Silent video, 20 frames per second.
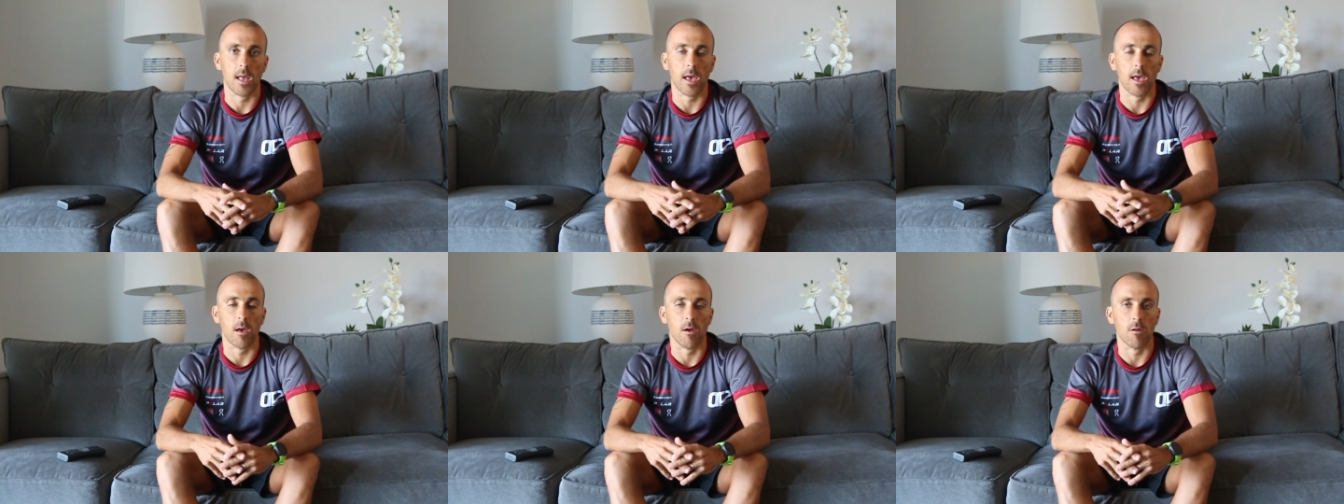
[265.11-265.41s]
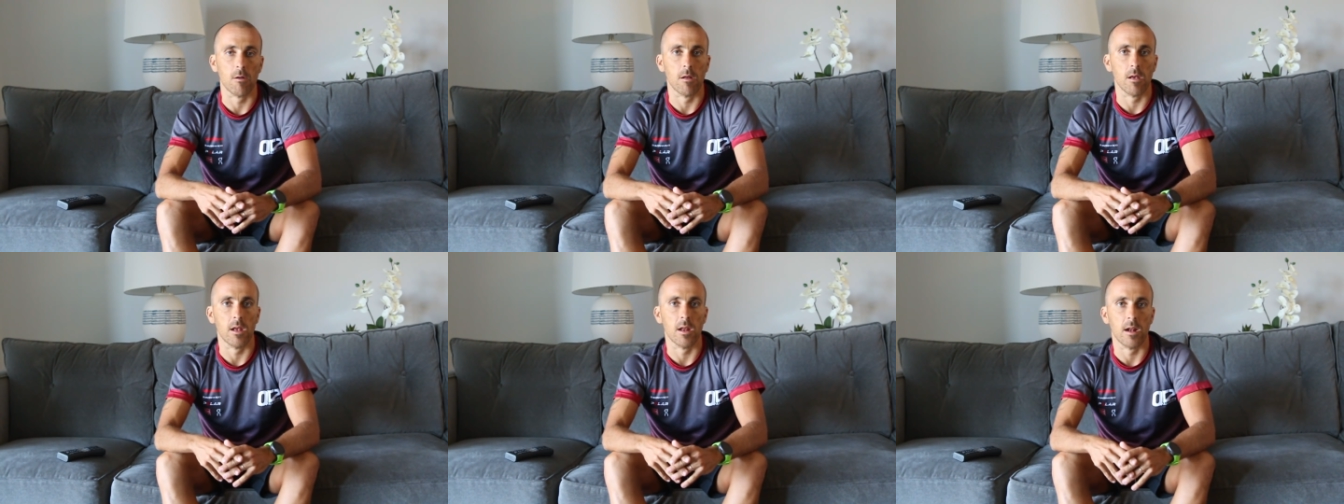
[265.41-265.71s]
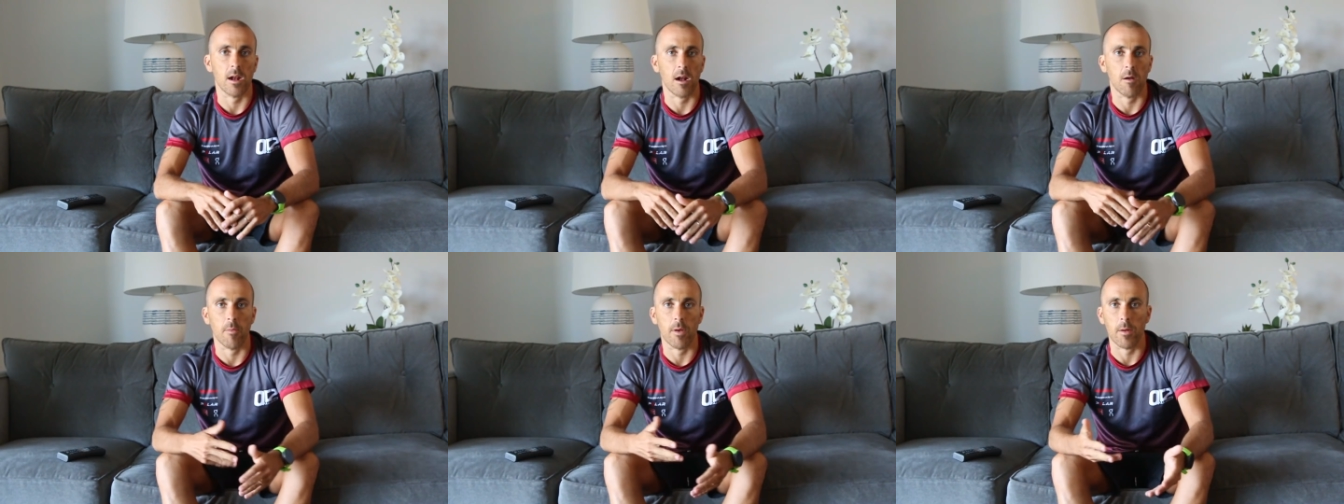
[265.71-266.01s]
day
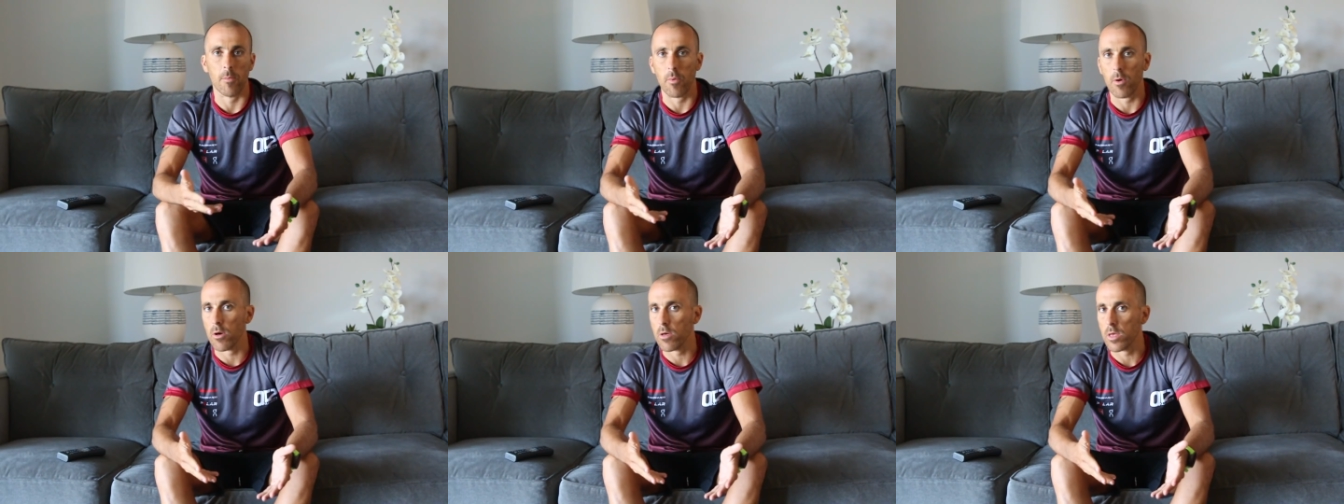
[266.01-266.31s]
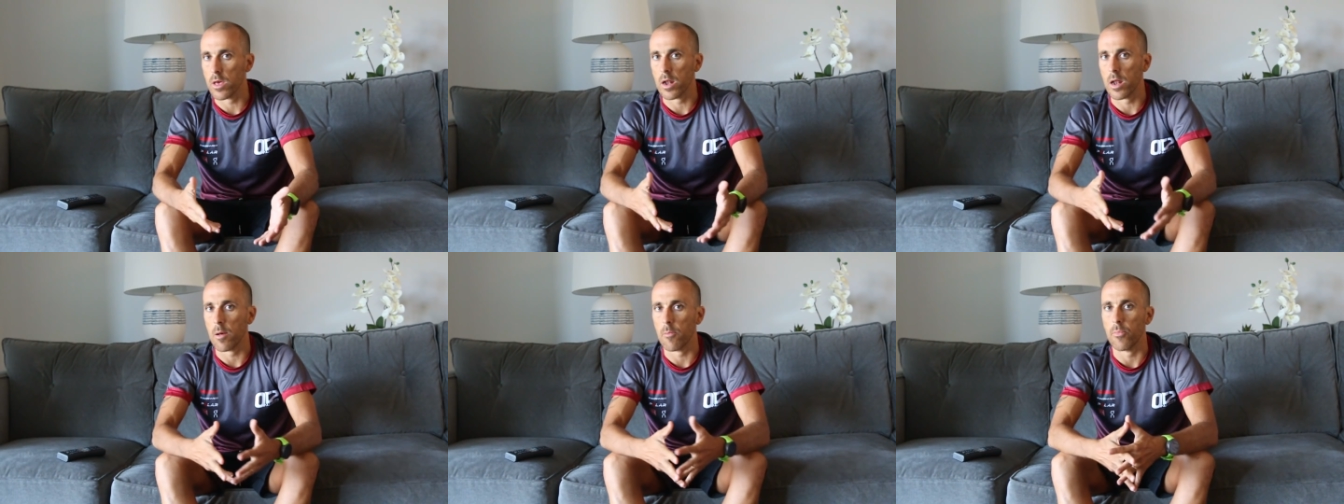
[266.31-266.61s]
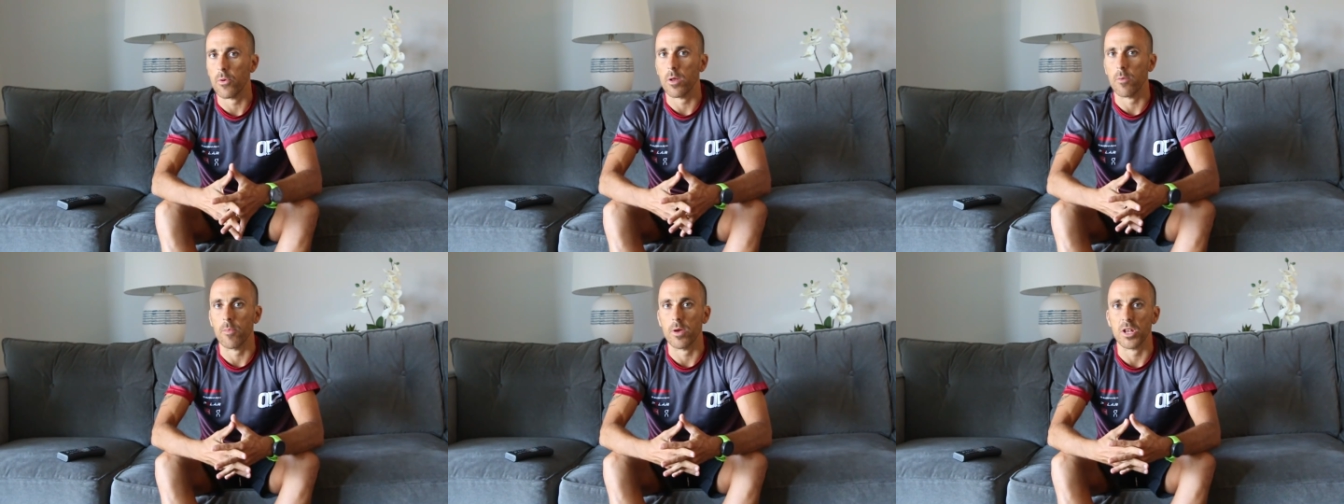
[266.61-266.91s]
in IRONMAN Boulder,
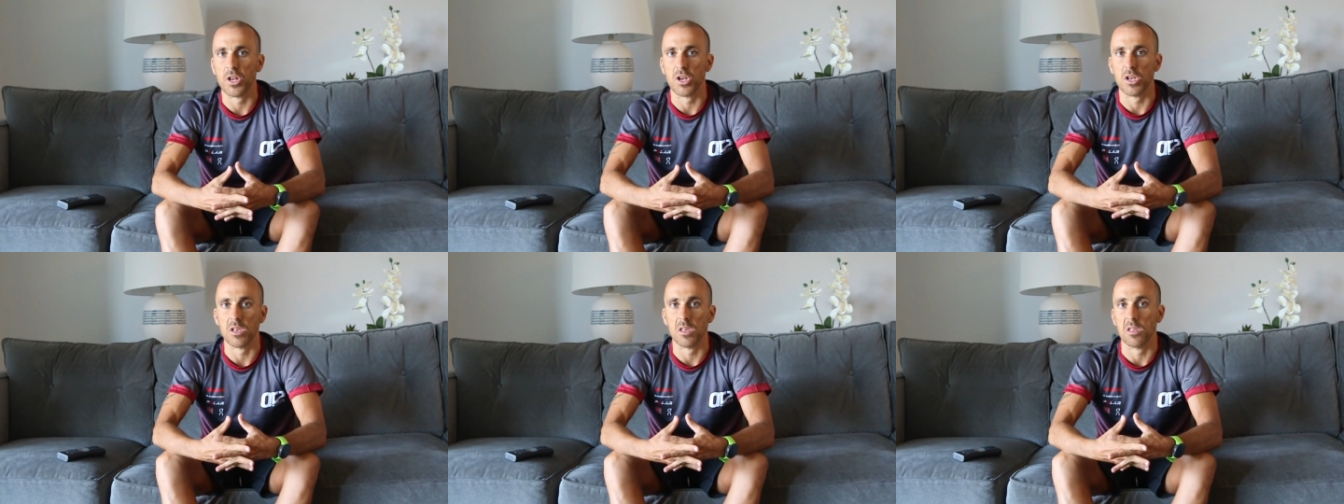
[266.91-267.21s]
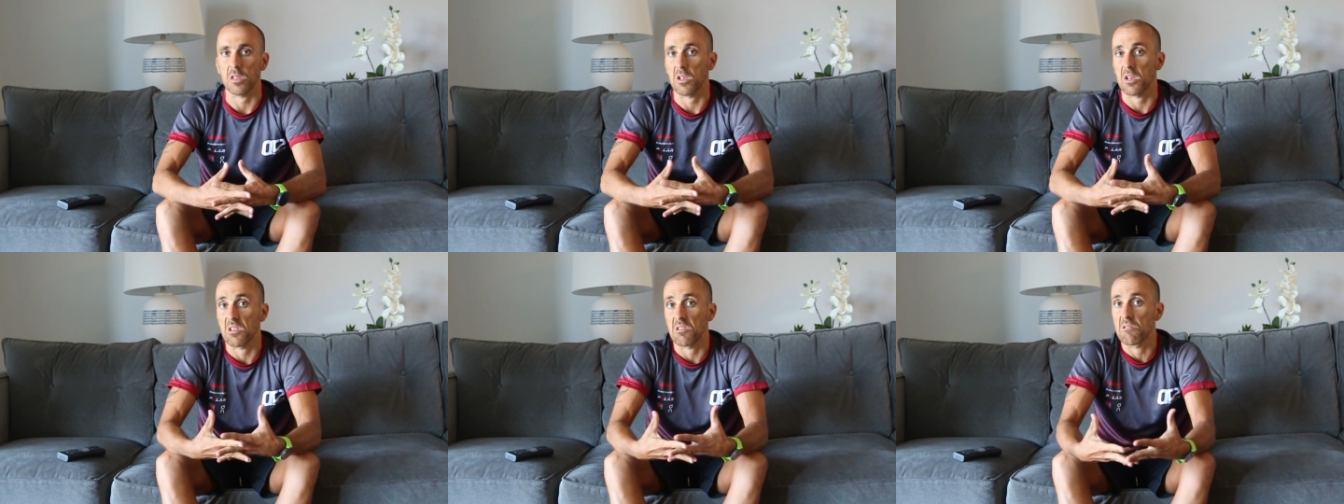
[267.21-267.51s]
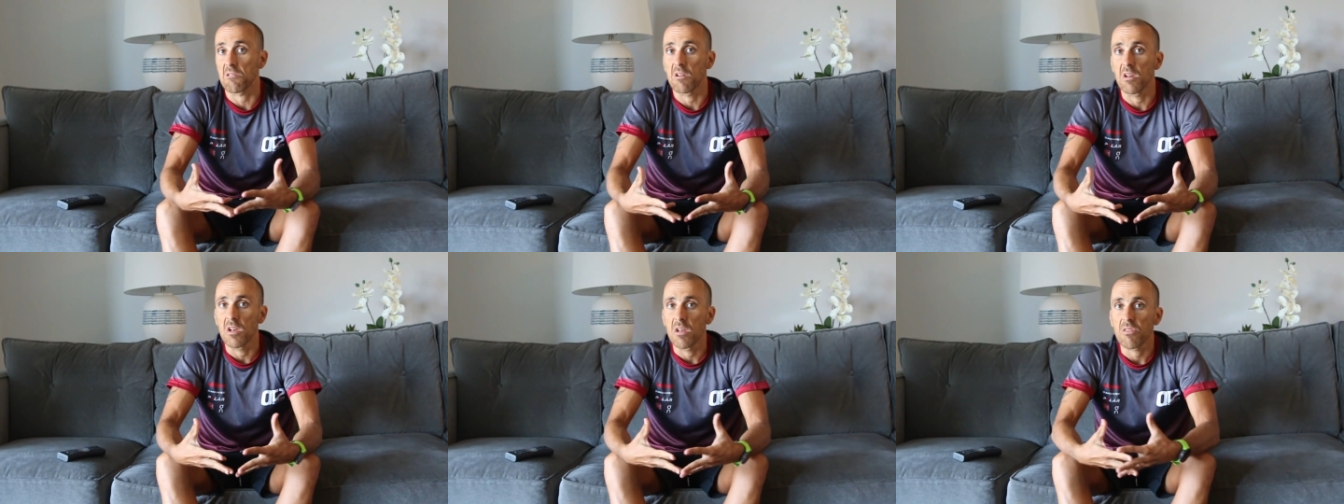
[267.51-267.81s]
I pretty much just did